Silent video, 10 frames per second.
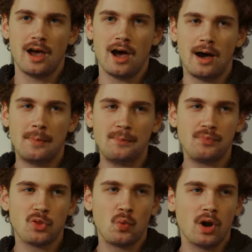
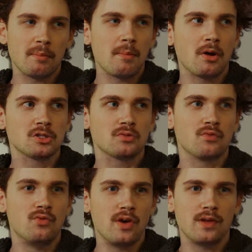One of my most
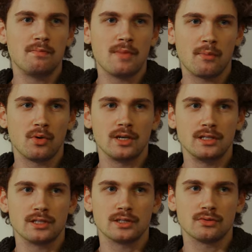vivid
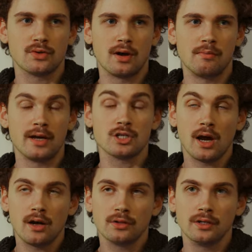memories from my
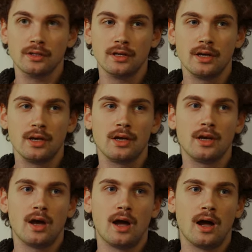childhood
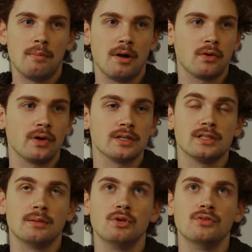about going to
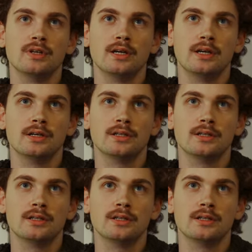see a movie